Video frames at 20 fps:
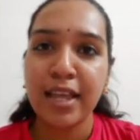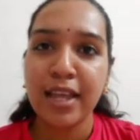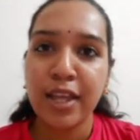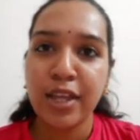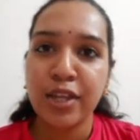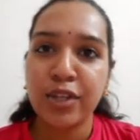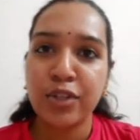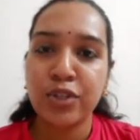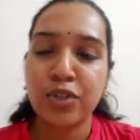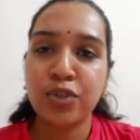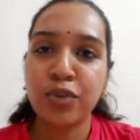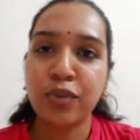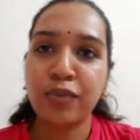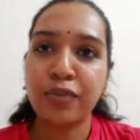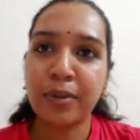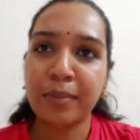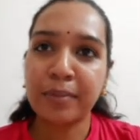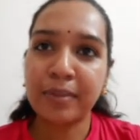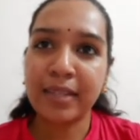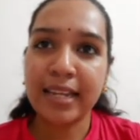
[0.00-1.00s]
So
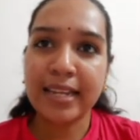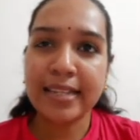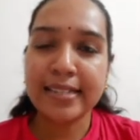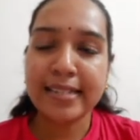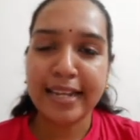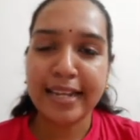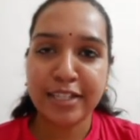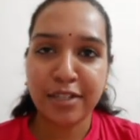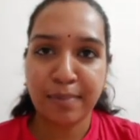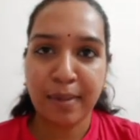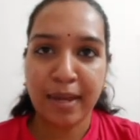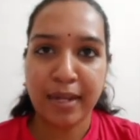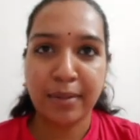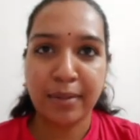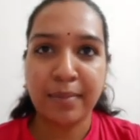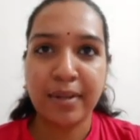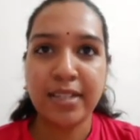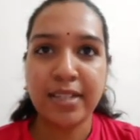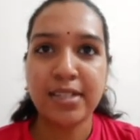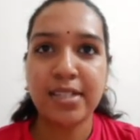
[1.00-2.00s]
from these
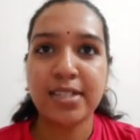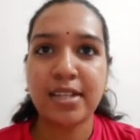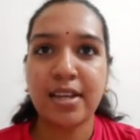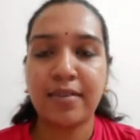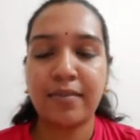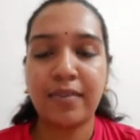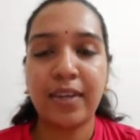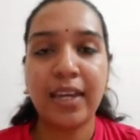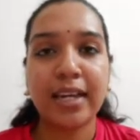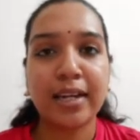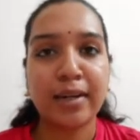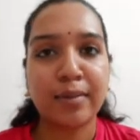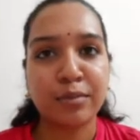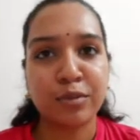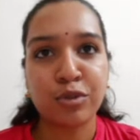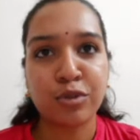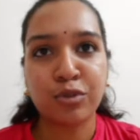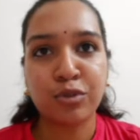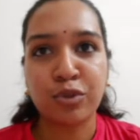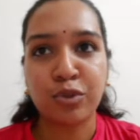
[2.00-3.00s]
experiments, we come
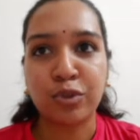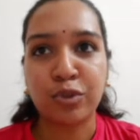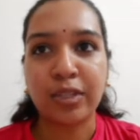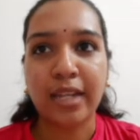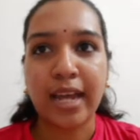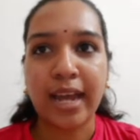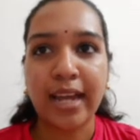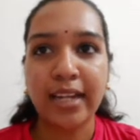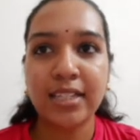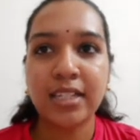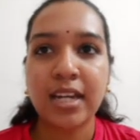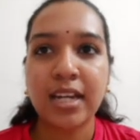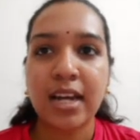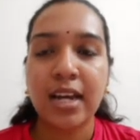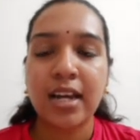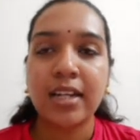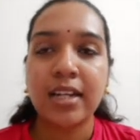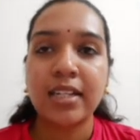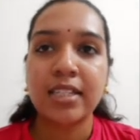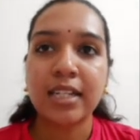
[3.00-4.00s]
to know that
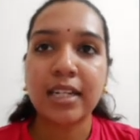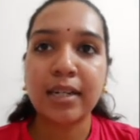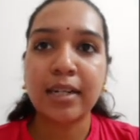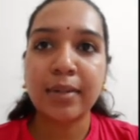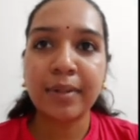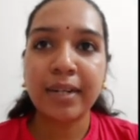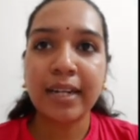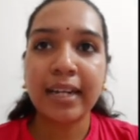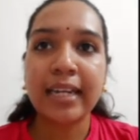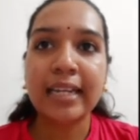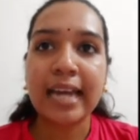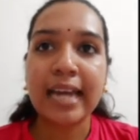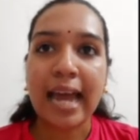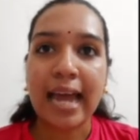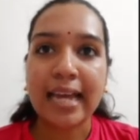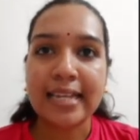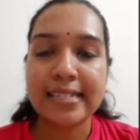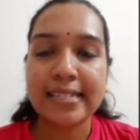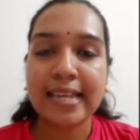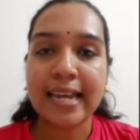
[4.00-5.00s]
turmeric
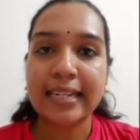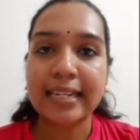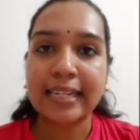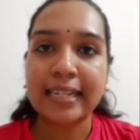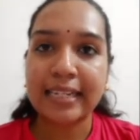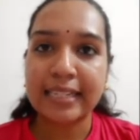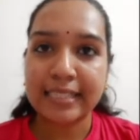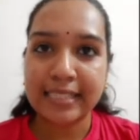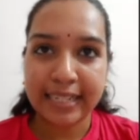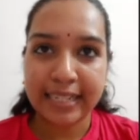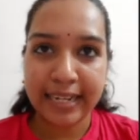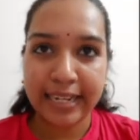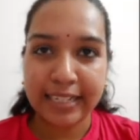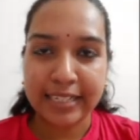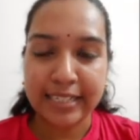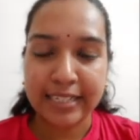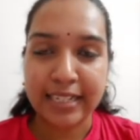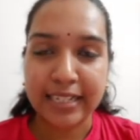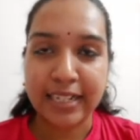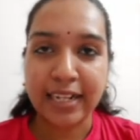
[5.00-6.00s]
as an
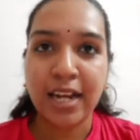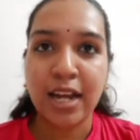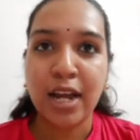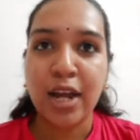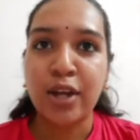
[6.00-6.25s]
indicator